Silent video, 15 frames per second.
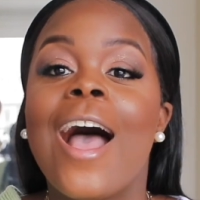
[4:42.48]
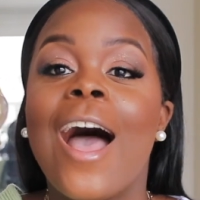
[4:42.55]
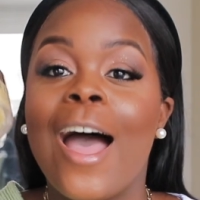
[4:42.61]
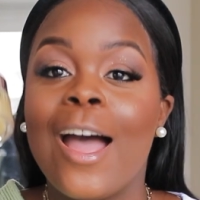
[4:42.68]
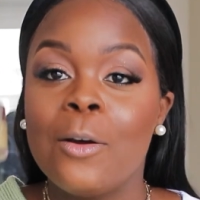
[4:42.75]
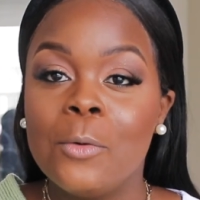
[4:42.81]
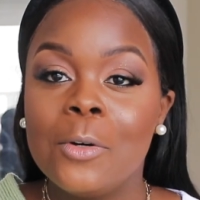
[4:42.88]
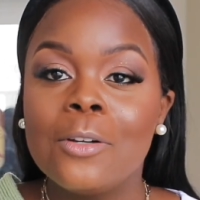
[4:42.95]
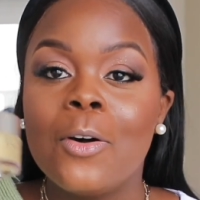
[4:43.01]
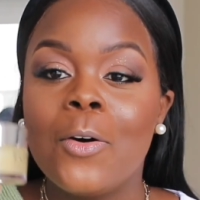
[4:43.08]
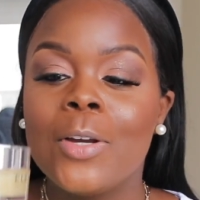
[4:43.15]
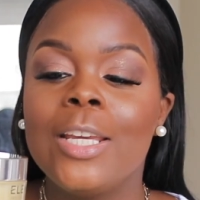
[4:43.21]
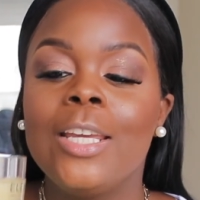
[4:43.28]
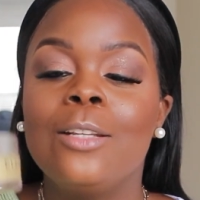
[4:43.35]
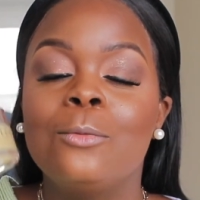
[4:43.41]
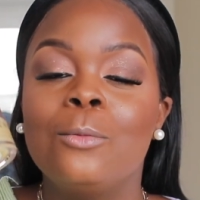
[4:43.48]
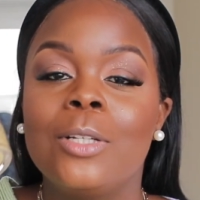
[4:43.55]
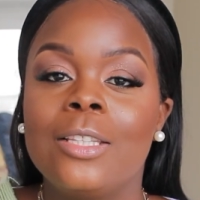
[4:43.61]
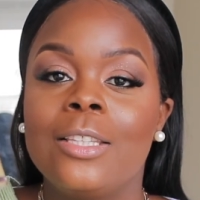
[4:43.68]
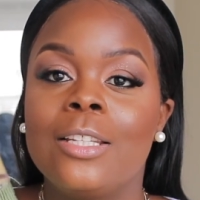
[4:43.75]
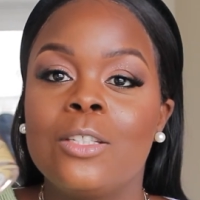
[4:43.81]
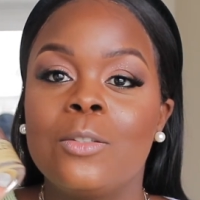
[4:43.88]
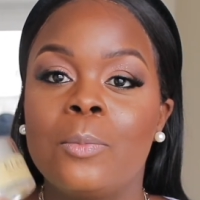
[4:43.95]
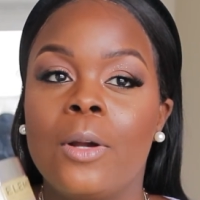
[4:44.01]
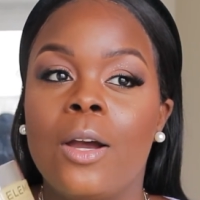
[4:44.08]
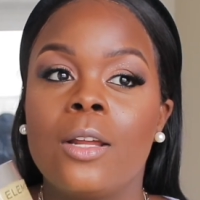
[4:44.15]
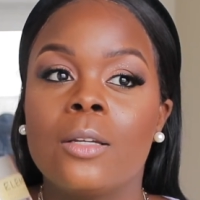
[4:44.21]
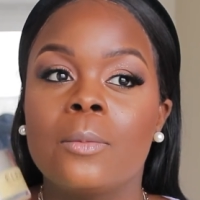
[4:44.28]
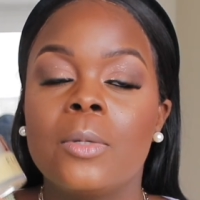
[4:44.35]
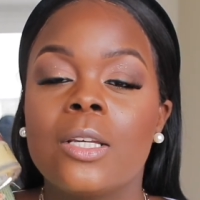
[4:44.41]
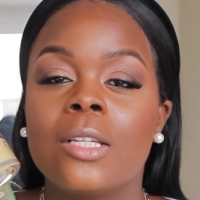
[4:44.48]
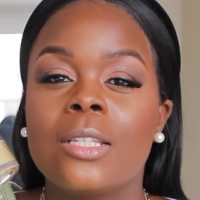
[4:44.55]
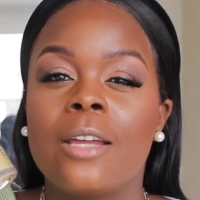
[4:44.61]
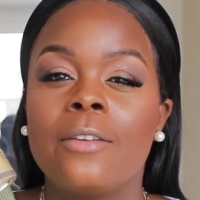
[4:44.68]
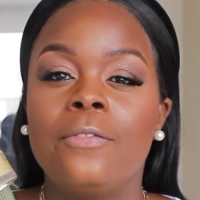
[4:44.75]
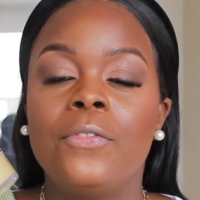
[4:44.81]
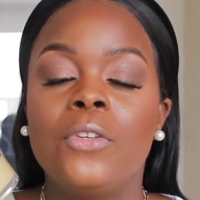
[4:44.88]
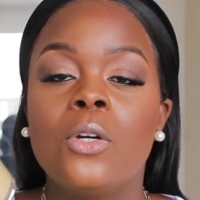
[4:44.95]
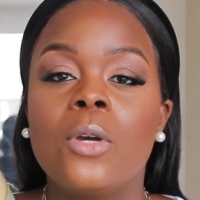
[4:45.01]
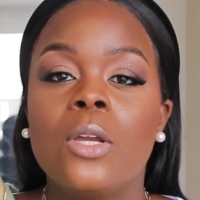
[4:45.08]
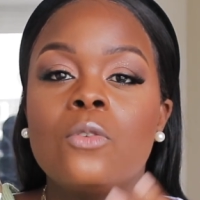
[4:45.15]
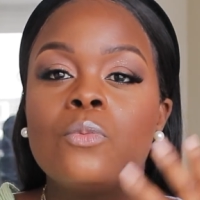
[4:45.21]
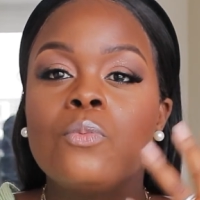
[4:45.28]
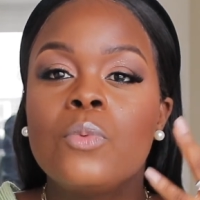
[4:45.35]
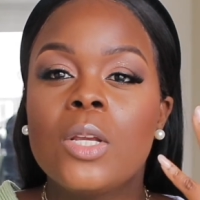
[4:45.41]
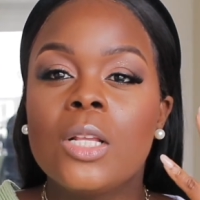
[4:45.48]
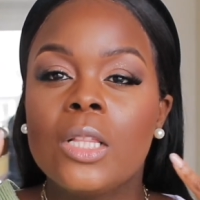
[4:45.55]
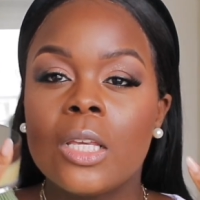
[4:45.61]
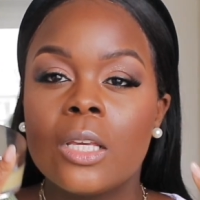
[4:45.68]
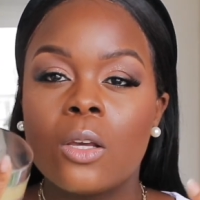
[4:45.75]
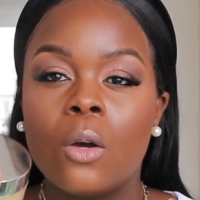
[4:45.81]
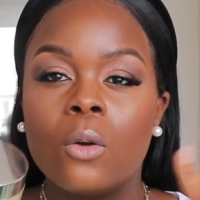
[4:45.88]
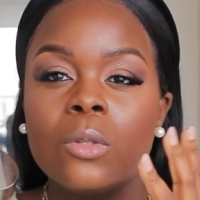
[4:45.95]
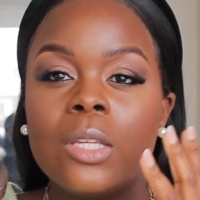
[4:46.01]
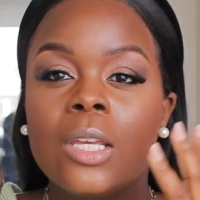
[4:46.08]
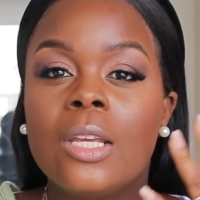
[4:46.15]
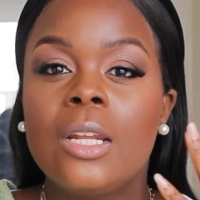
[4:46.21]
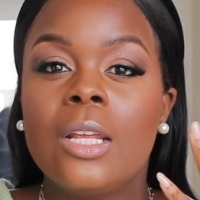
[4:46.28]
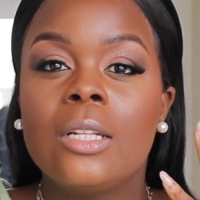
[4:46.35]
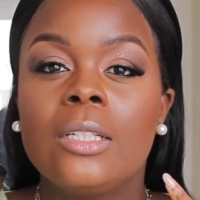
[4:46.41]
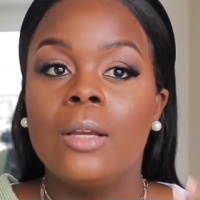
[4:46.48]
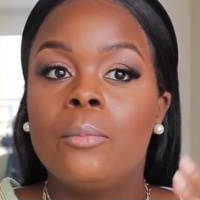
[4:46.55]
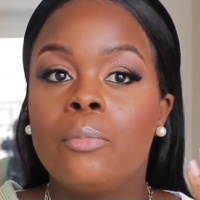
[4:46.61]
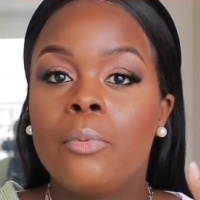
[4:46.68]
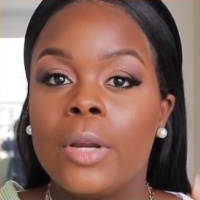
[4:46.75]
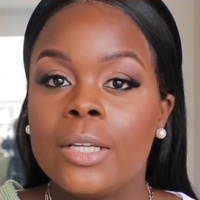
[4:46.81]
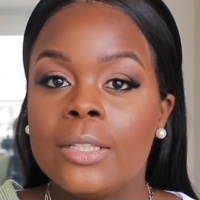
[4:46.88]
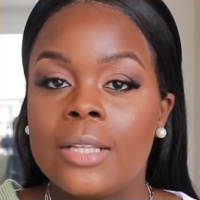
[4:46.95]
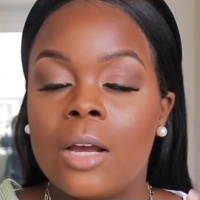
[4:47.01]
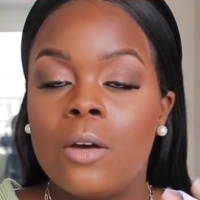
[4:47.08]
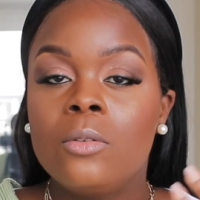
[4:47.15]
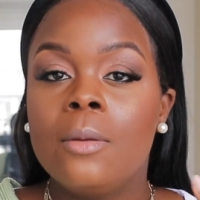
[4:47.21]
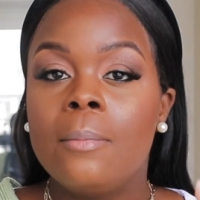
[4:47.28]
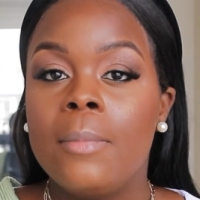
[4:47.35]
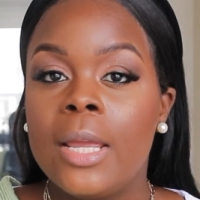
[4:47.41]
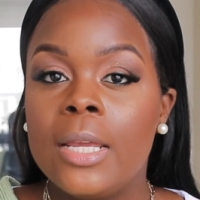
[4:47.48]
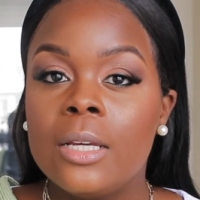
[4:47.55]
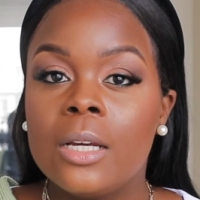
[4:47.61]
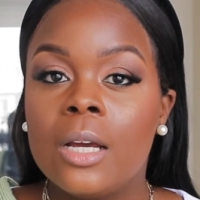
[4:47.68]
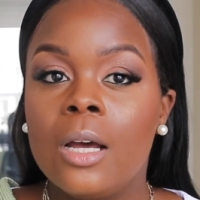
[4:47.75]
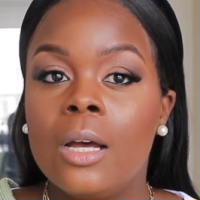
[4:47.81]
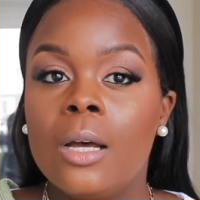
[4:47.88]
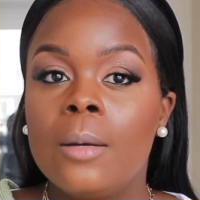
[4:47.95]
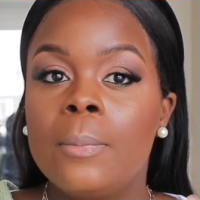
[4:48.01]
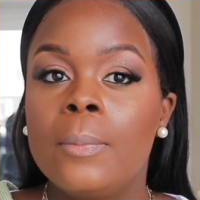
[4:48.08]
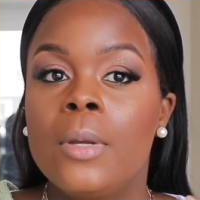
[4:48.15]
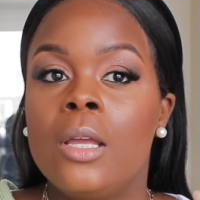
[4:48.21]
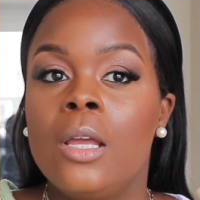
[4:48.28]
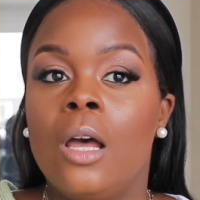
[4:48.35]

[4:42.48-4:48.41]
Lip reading: I will go in with this product because I feel it really goes in and break down the makeup.